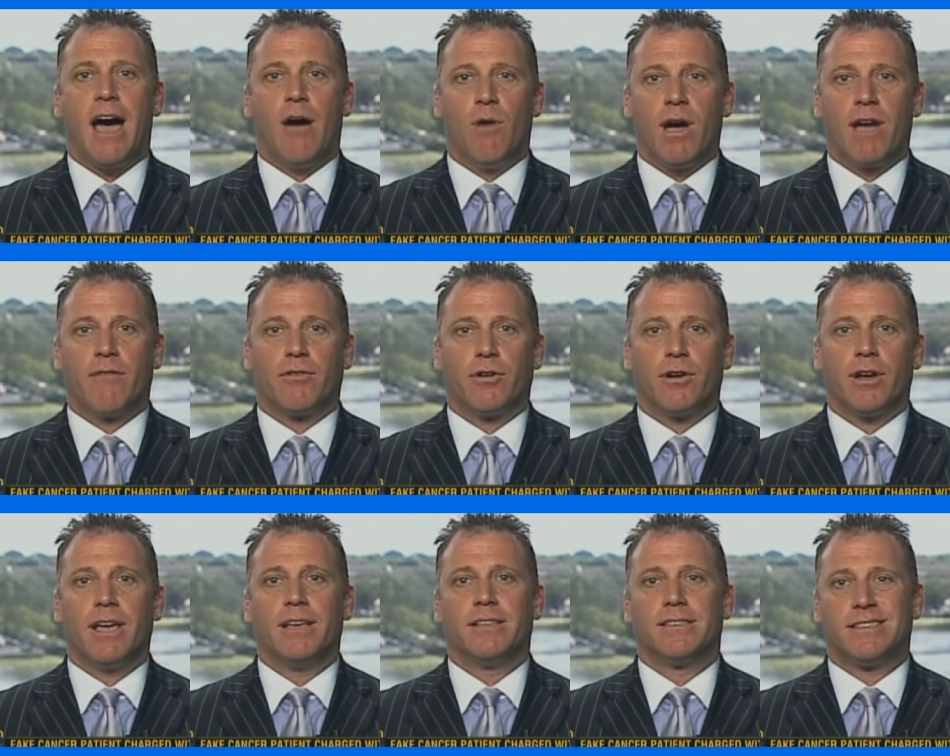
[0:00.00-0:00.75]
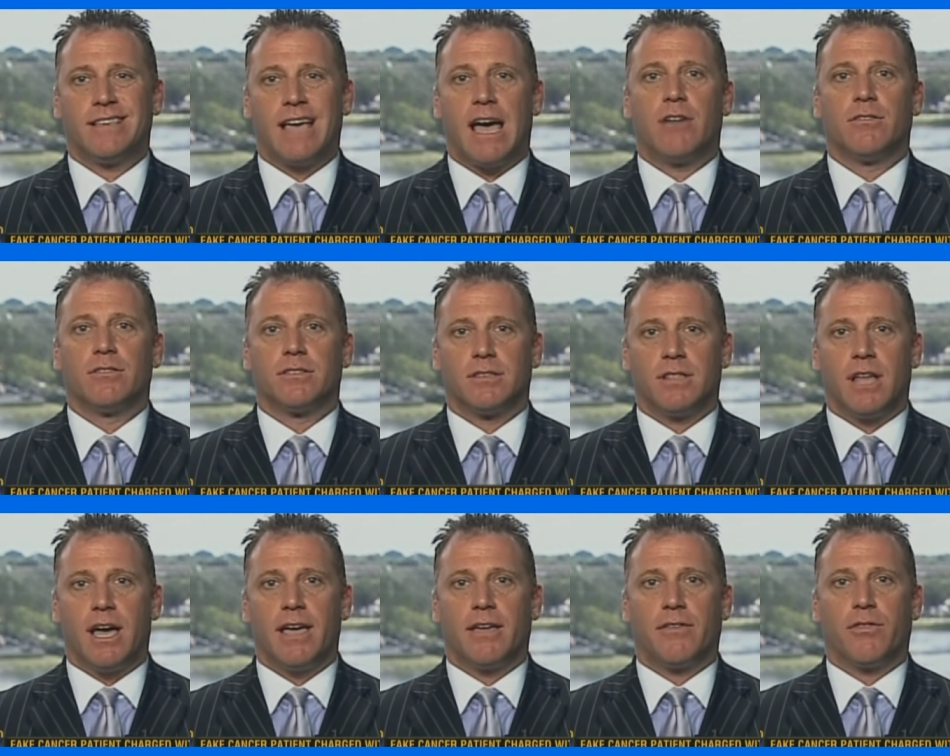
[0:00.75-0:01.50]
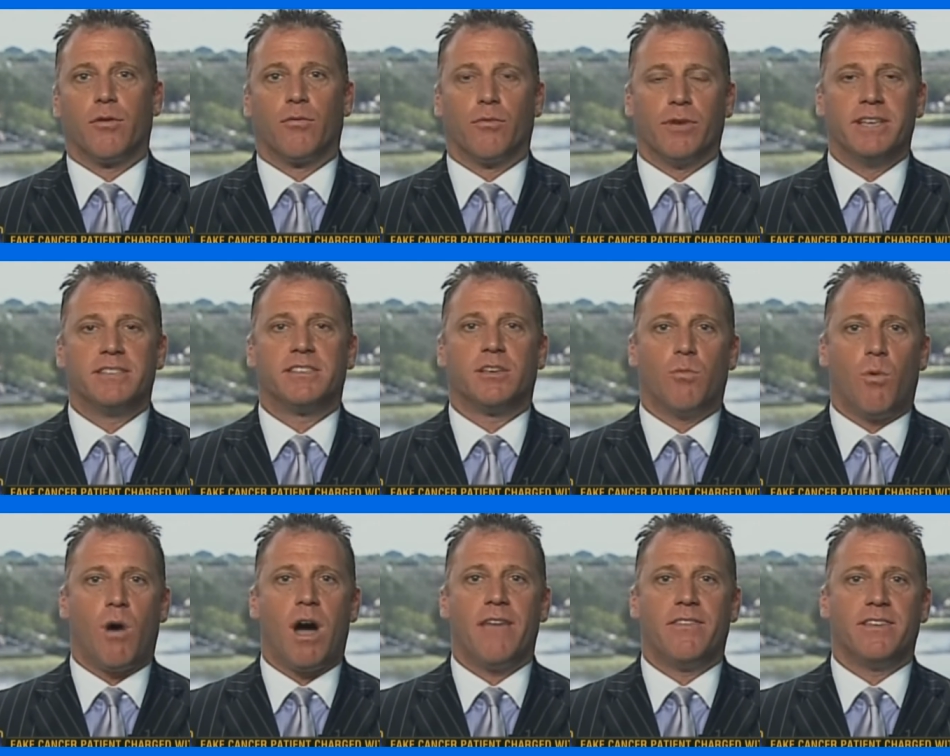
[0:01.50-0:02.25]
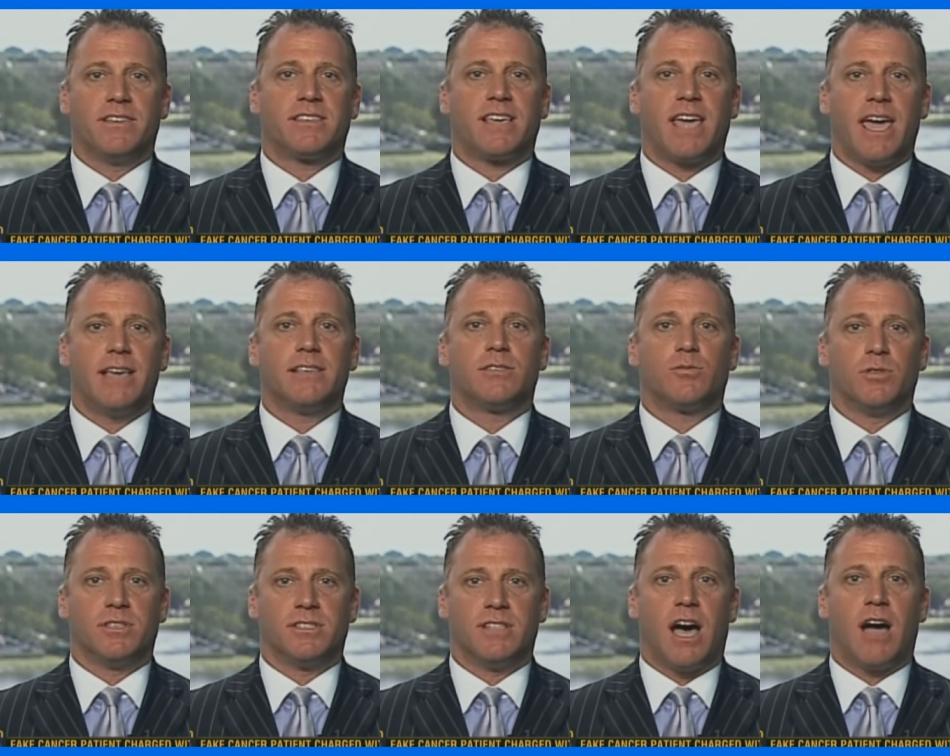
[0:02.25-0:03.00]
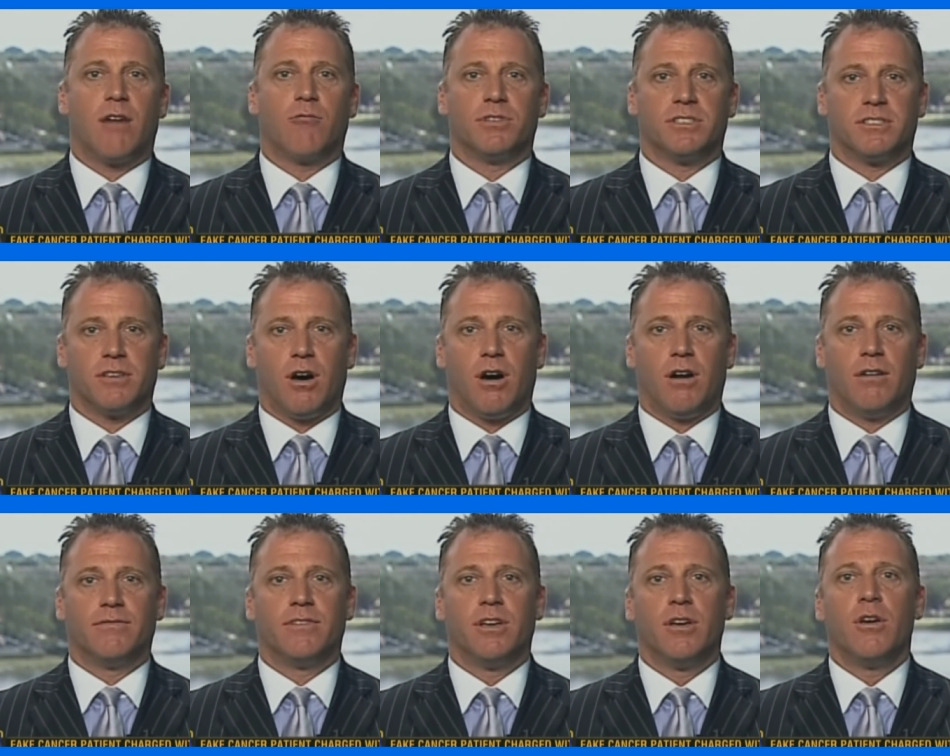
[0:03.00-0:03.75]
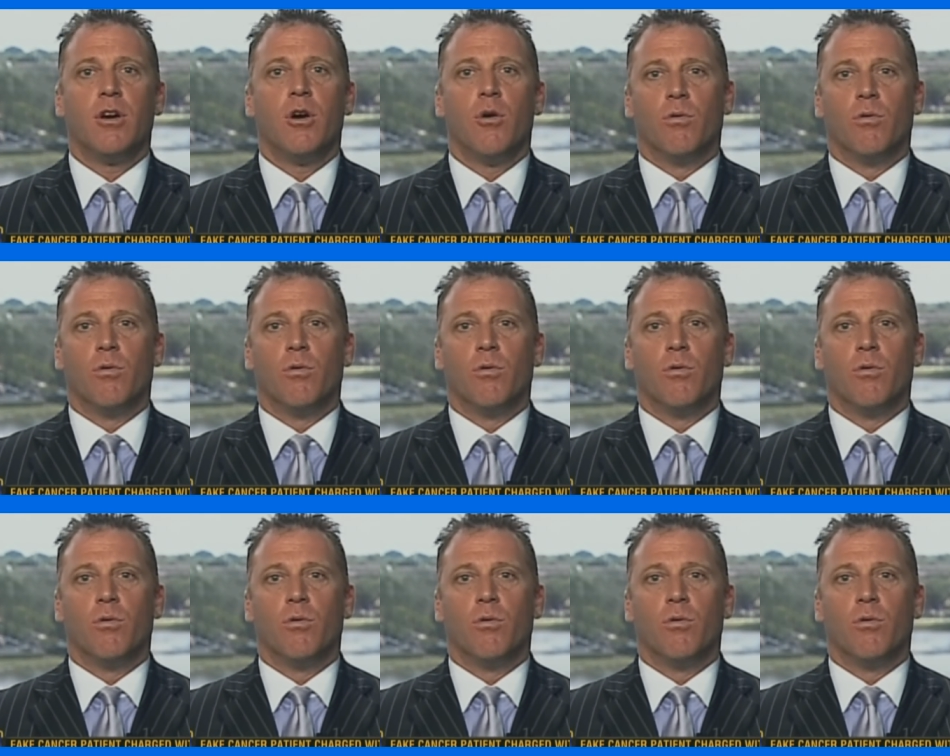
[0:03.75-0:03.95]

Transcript: However, it sounds like the reason why this case was not resolved